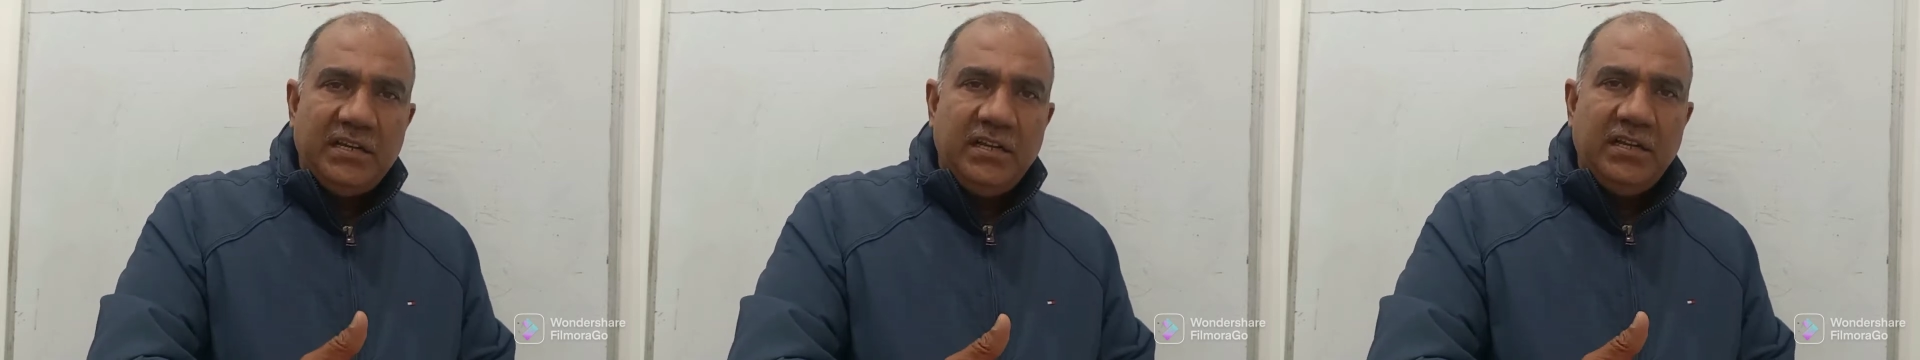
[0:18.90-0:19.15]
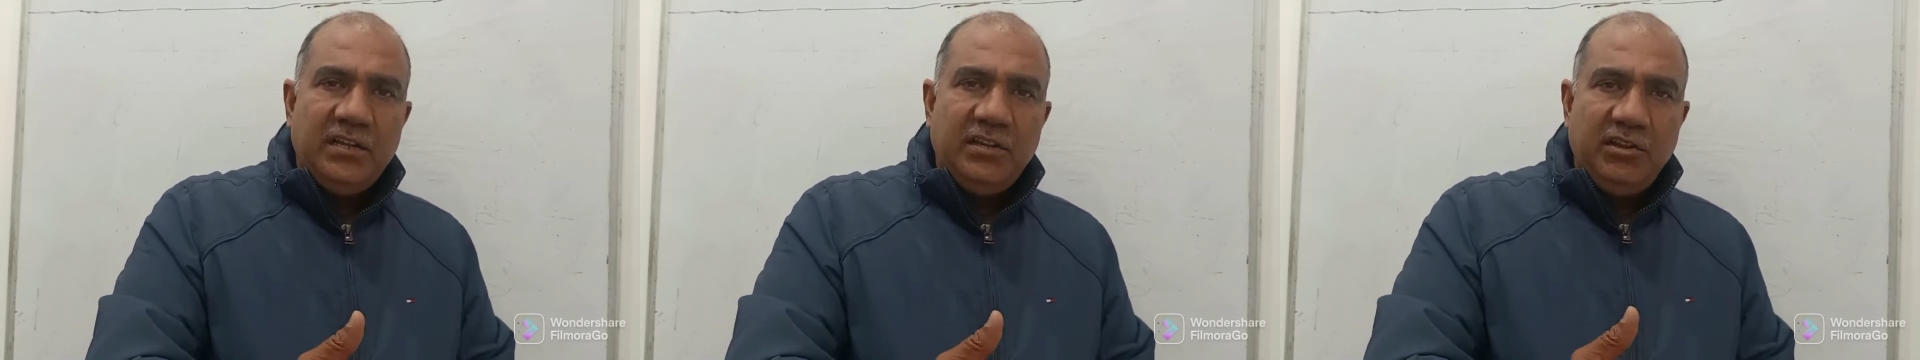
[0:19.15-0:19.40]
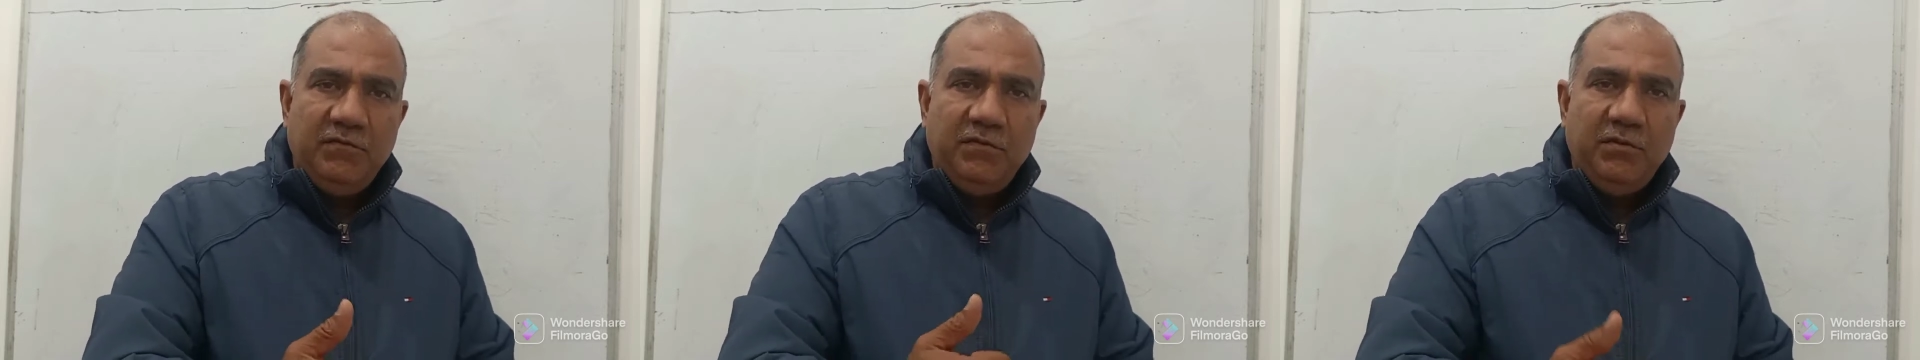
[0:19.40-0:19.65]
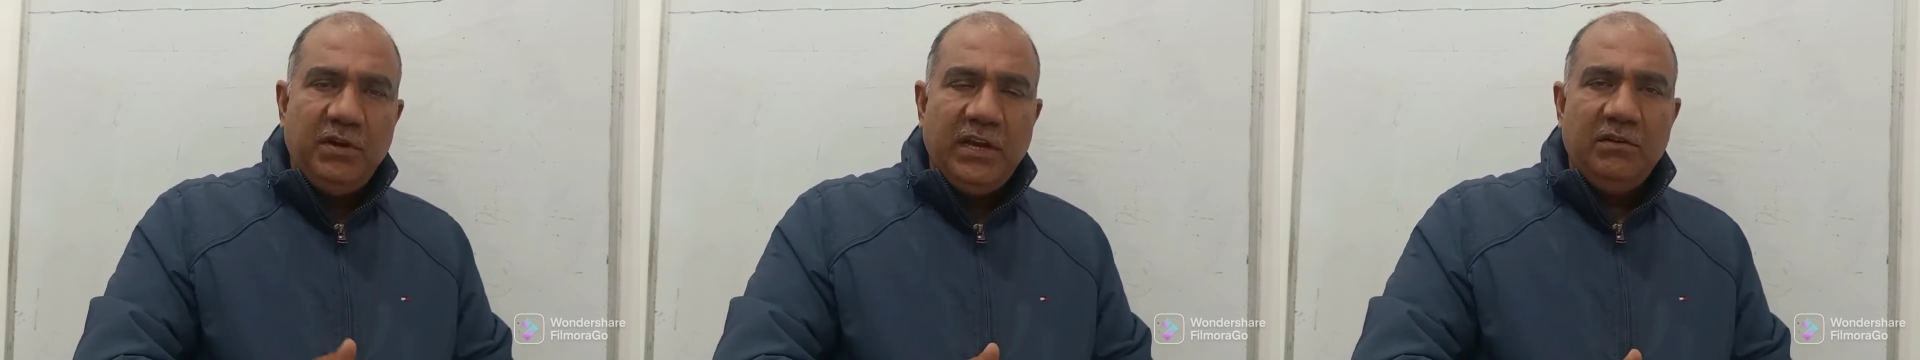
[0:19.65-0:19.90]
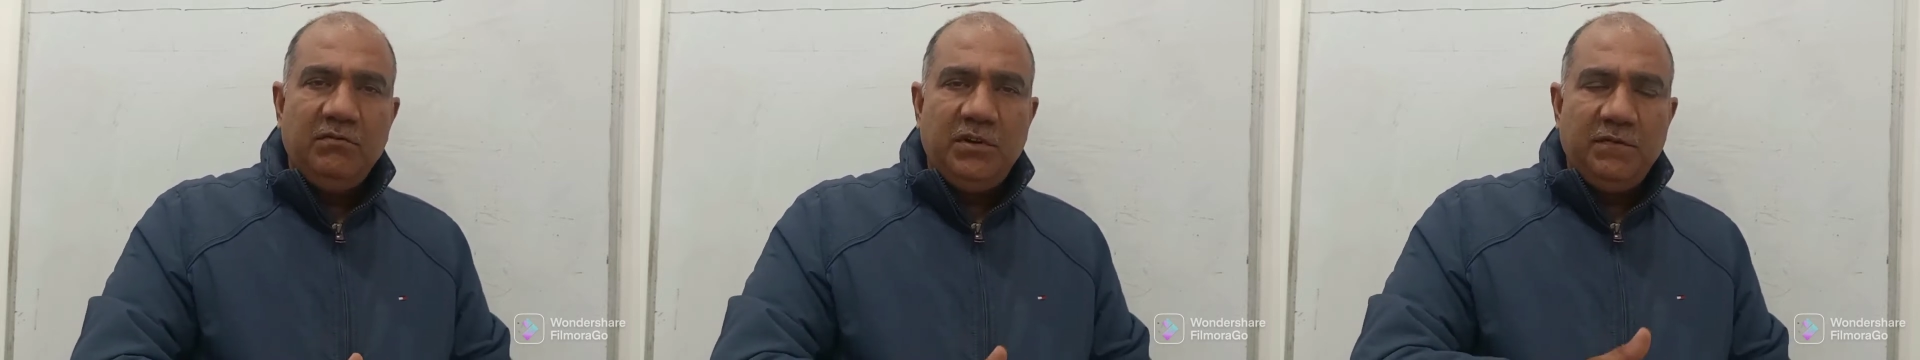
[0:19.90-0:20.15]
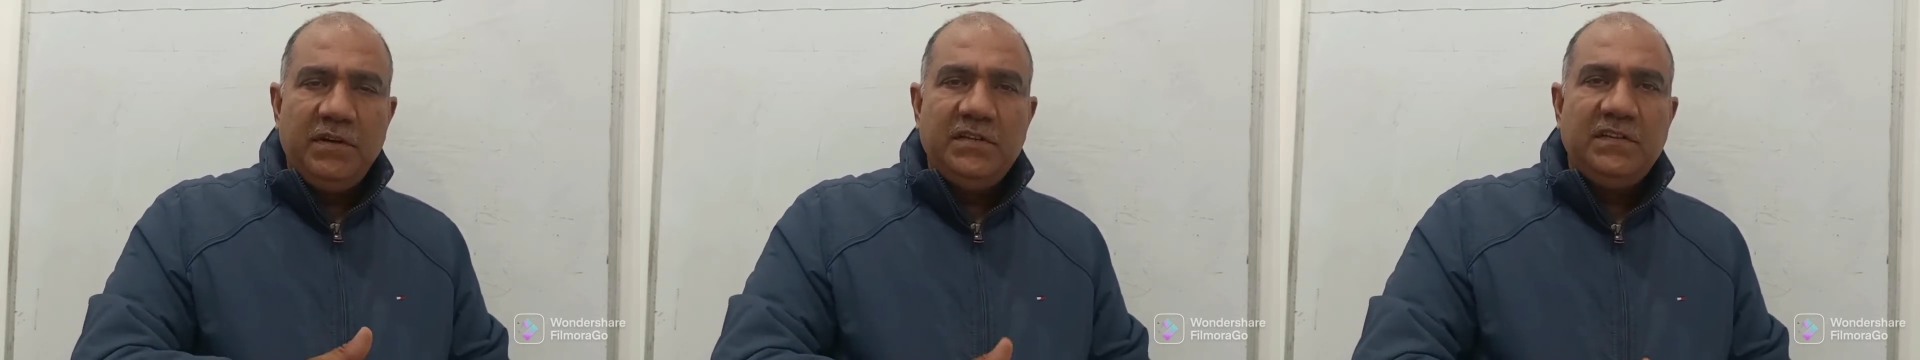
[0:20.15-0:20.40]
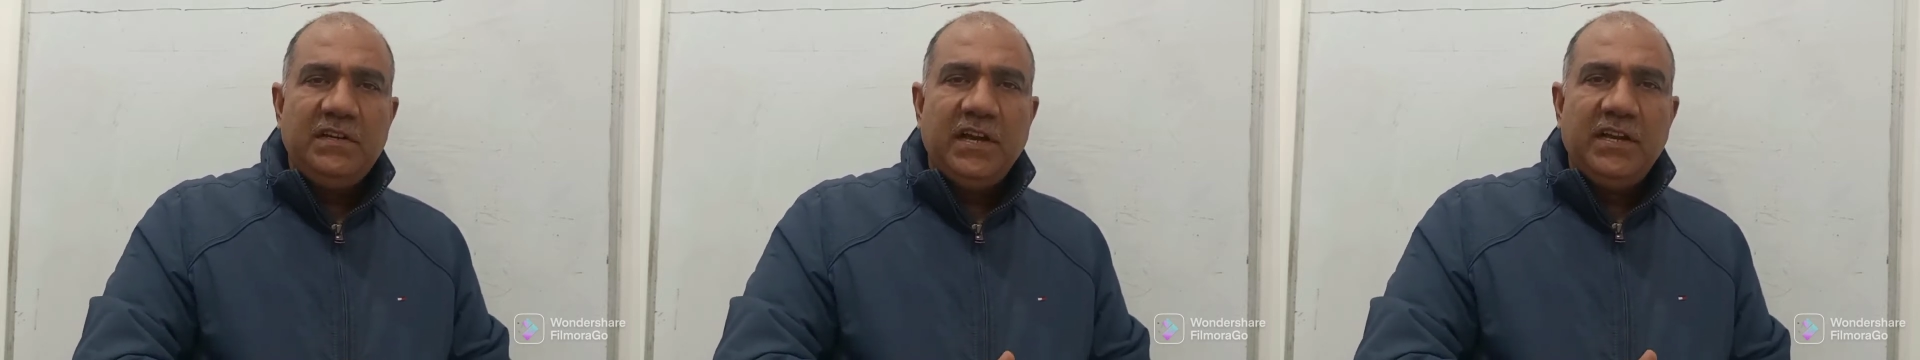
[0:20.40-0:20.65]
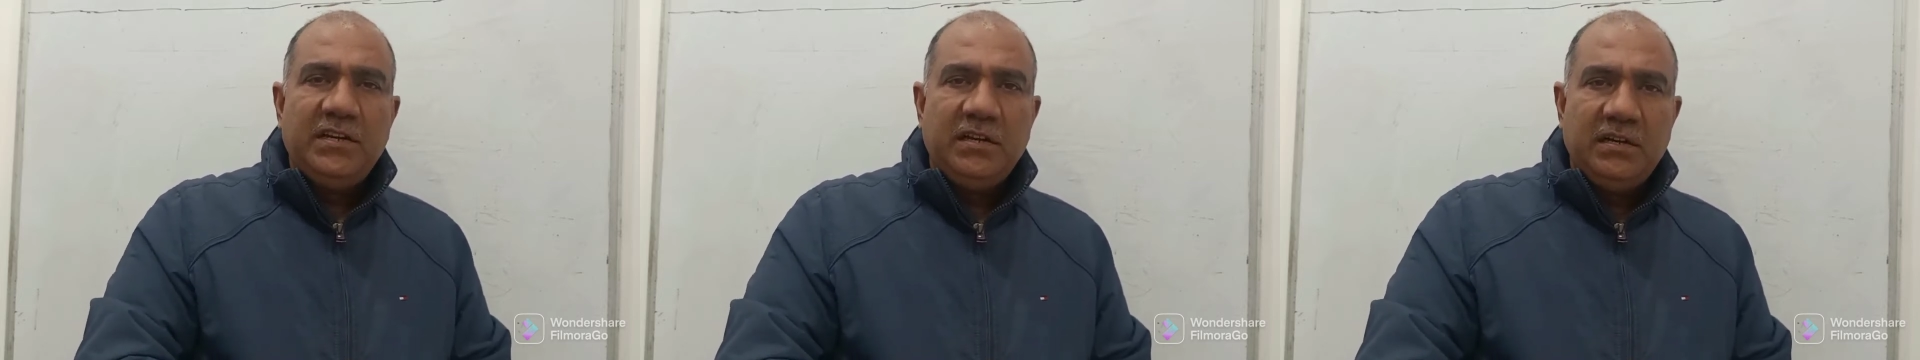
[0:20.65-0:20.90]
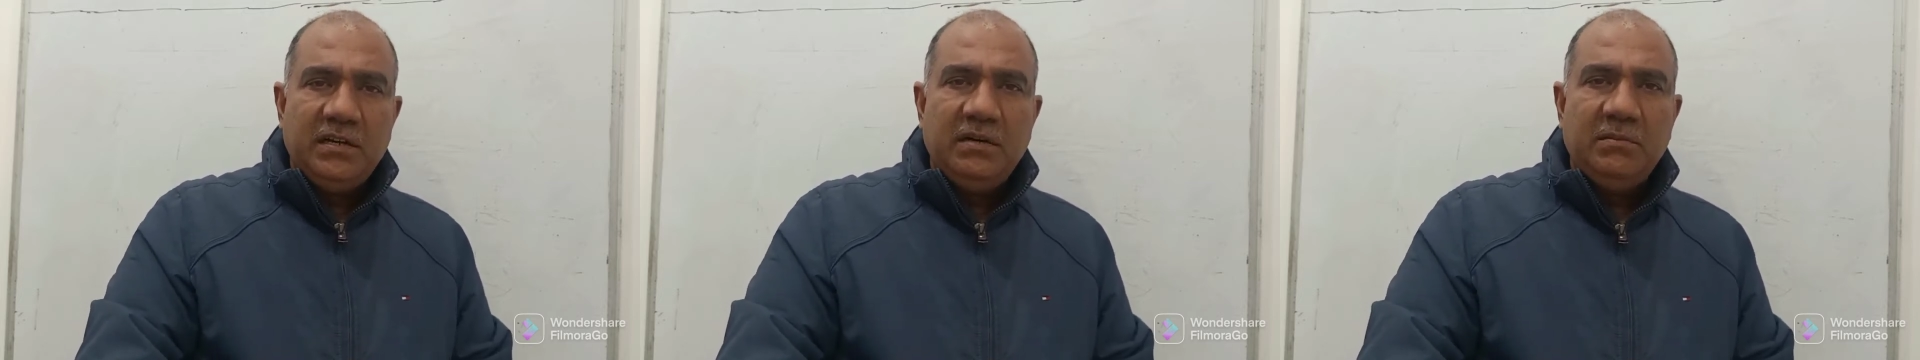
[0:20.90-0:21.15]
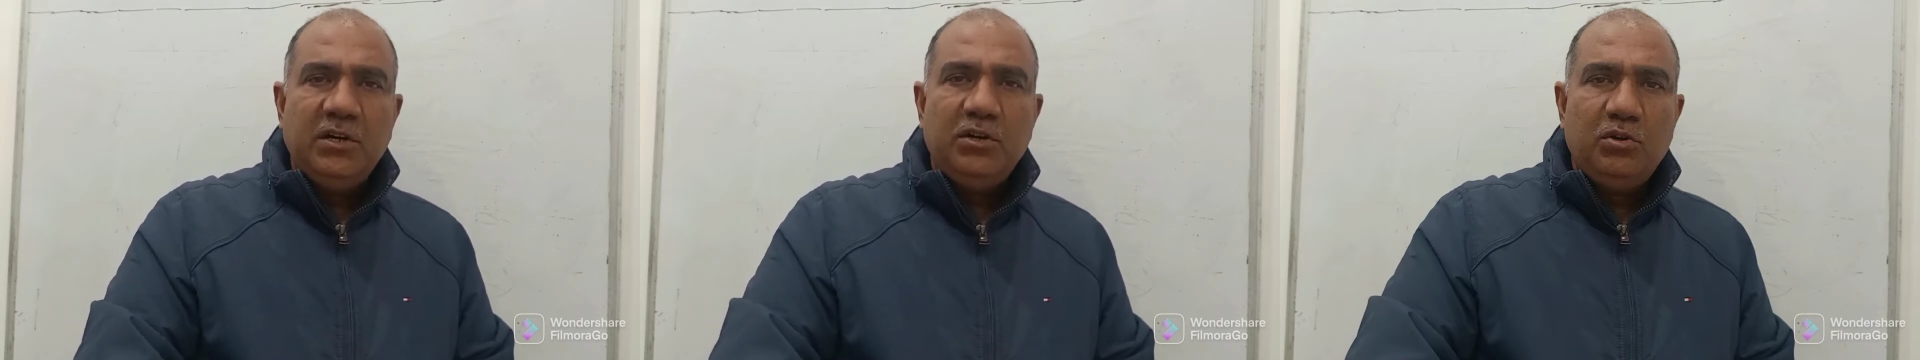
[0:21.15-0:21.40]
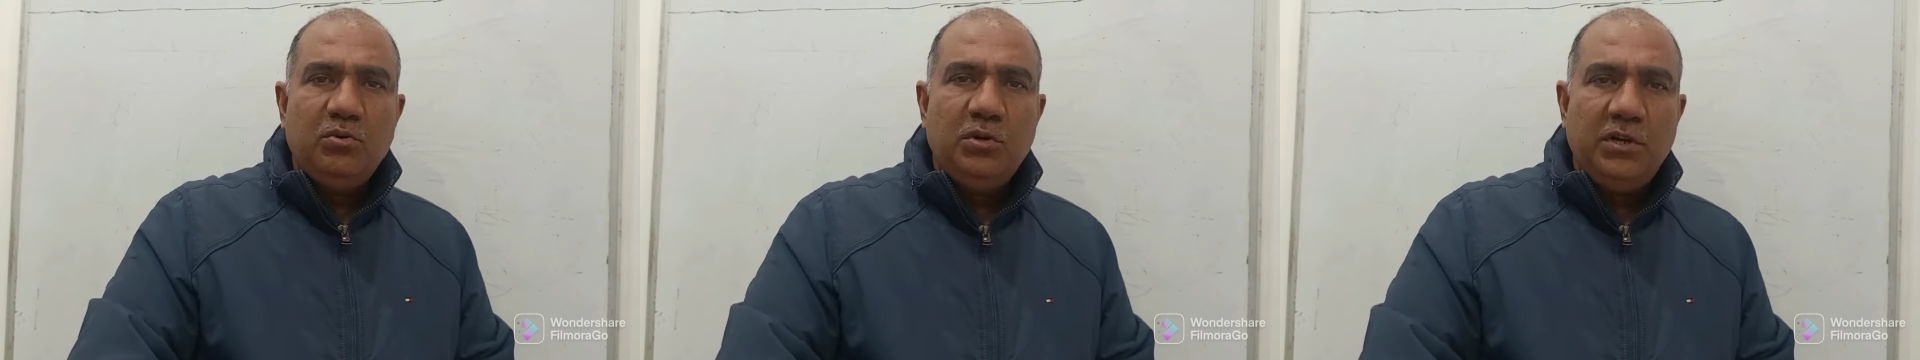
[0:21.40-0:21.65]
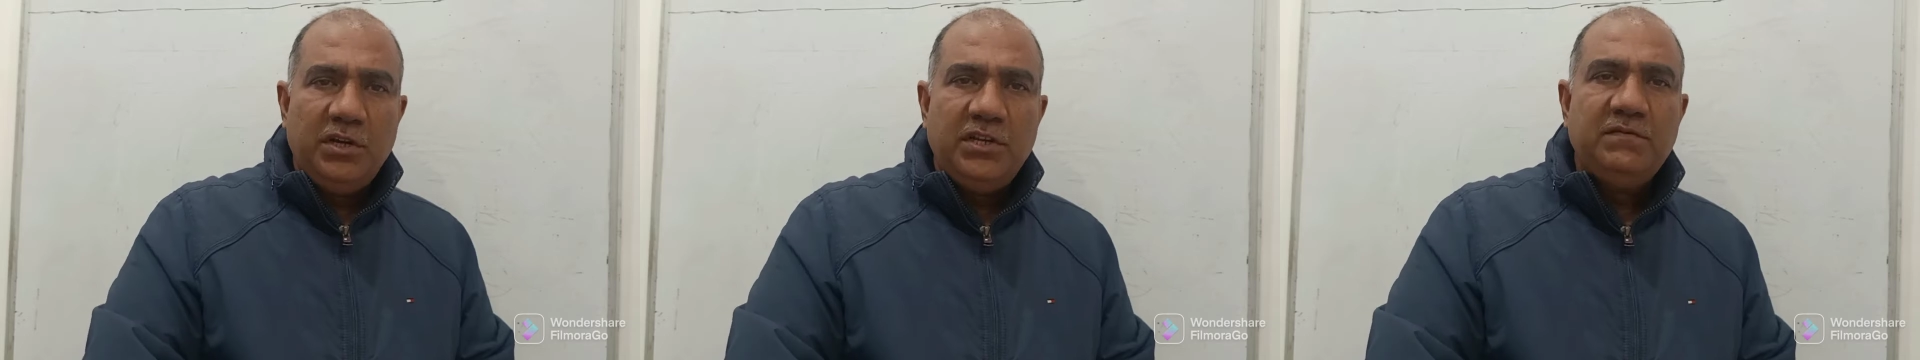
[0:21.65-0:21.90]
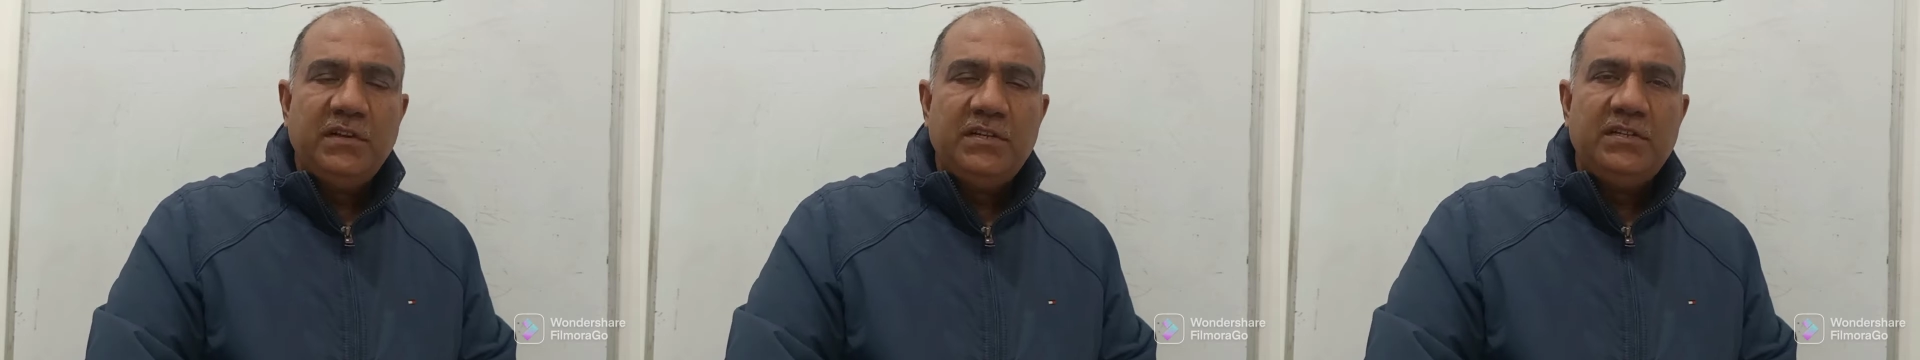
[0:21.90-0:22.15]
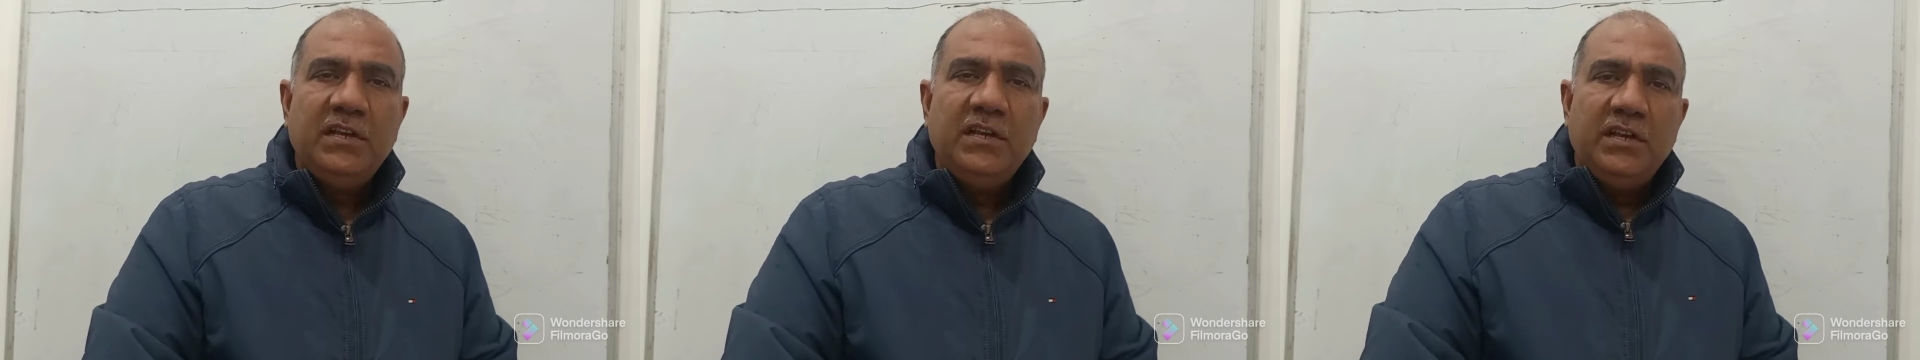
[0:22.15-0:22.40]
If you have difference in height among two individuals,